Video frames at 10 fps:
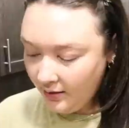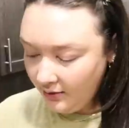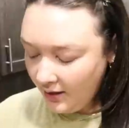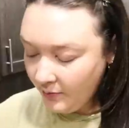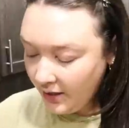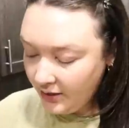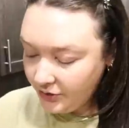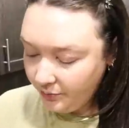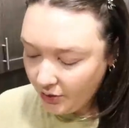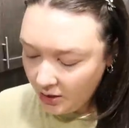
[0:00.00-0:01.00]
And then we're gonna
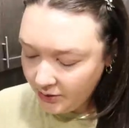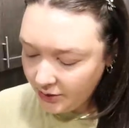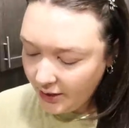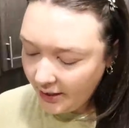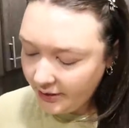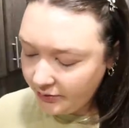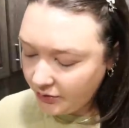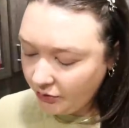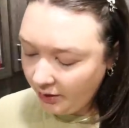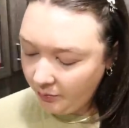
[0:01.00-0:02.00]
do bronzer. I
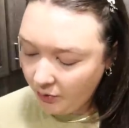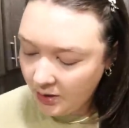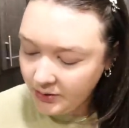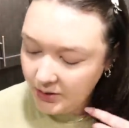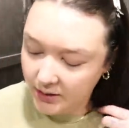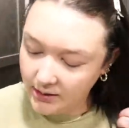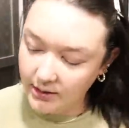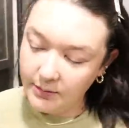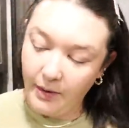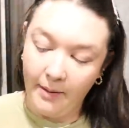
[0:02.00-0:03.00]
use cream bronzer.
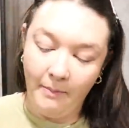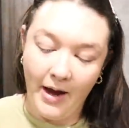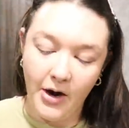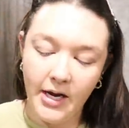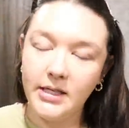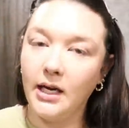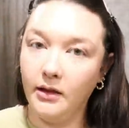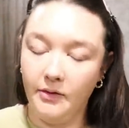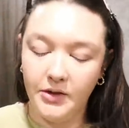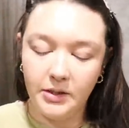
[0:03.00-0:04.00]
This is by Merit. I
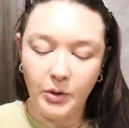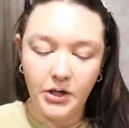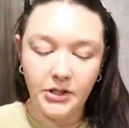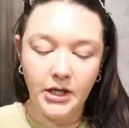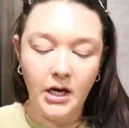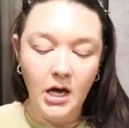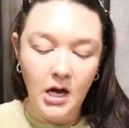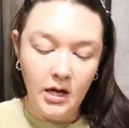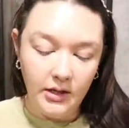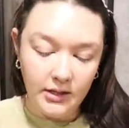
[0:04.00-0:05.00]
love this bronzer.
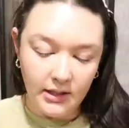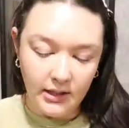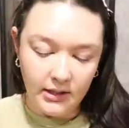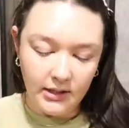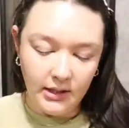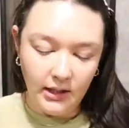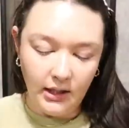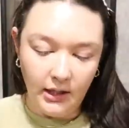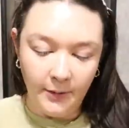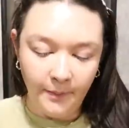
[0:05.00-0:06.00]
This is
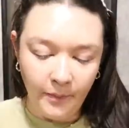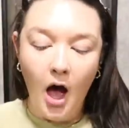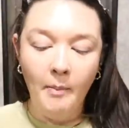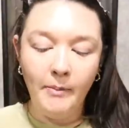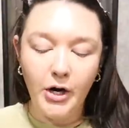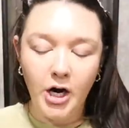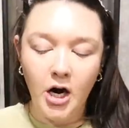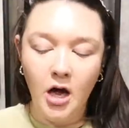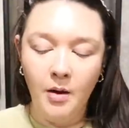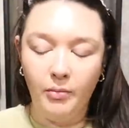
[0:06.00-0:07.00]
the
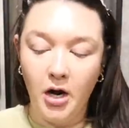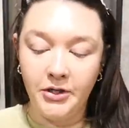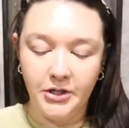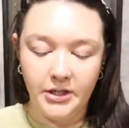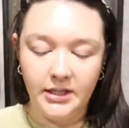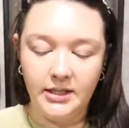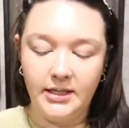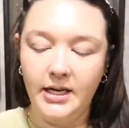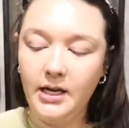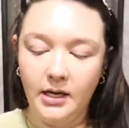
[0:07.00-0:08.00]
Umber Bronzer
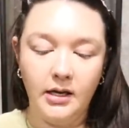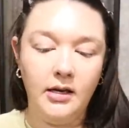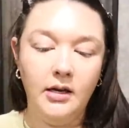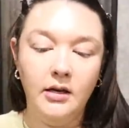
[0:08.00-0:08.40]
Stick.